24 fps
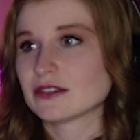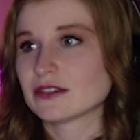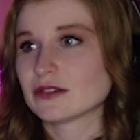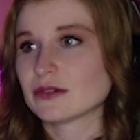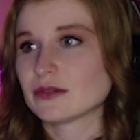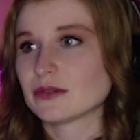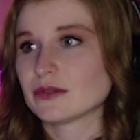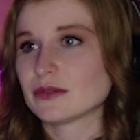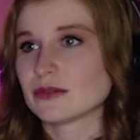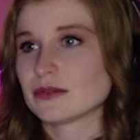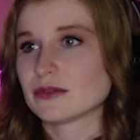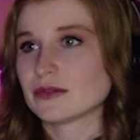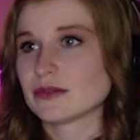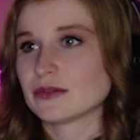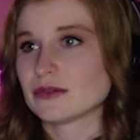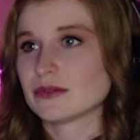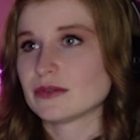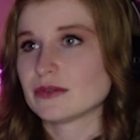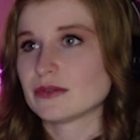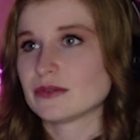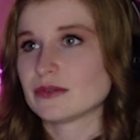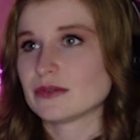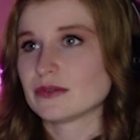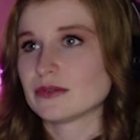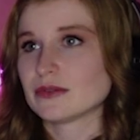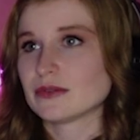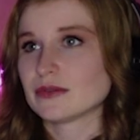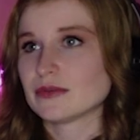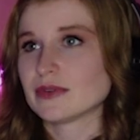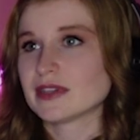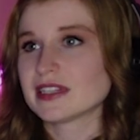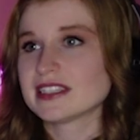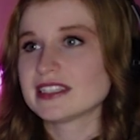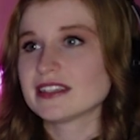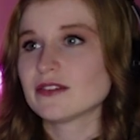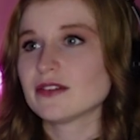Ooh,
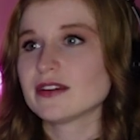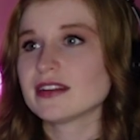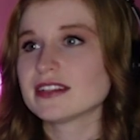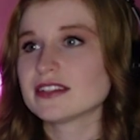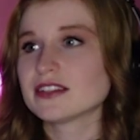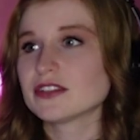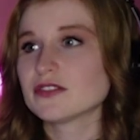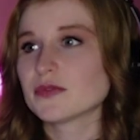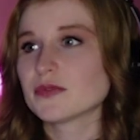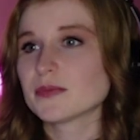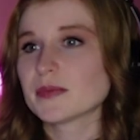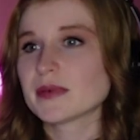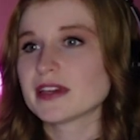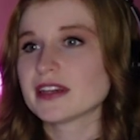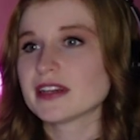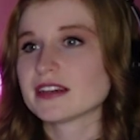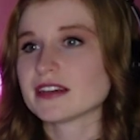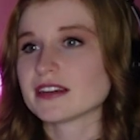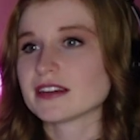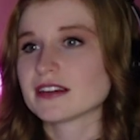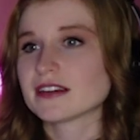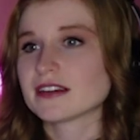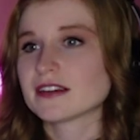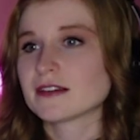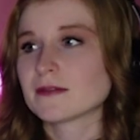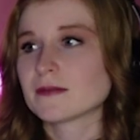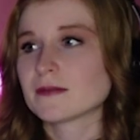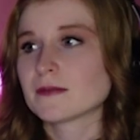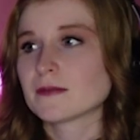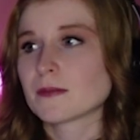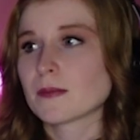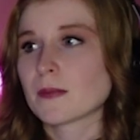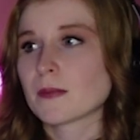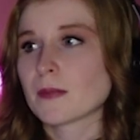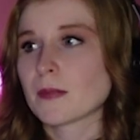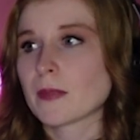what is he going to do from here?
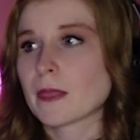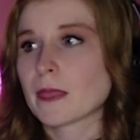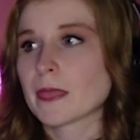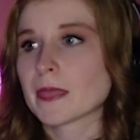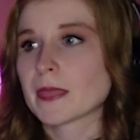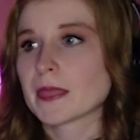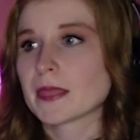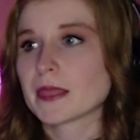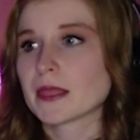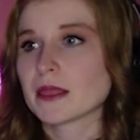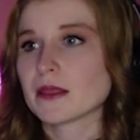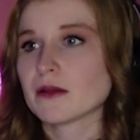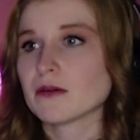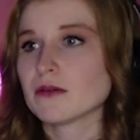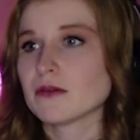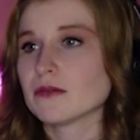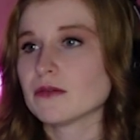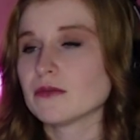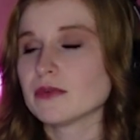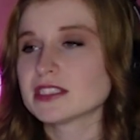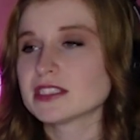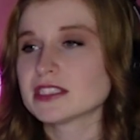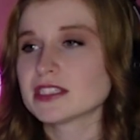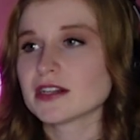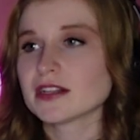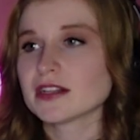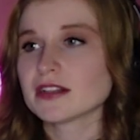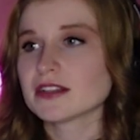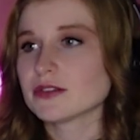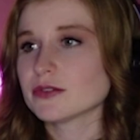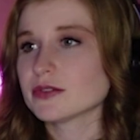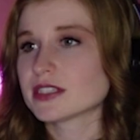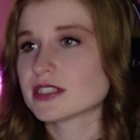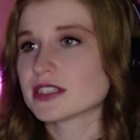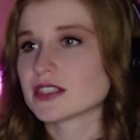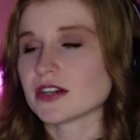What you gonna
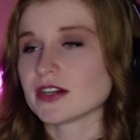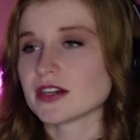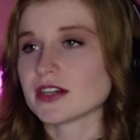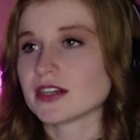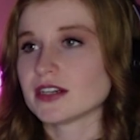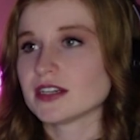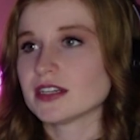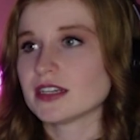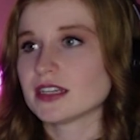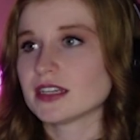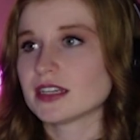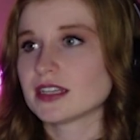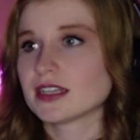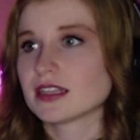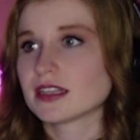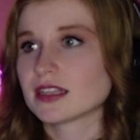do, sir?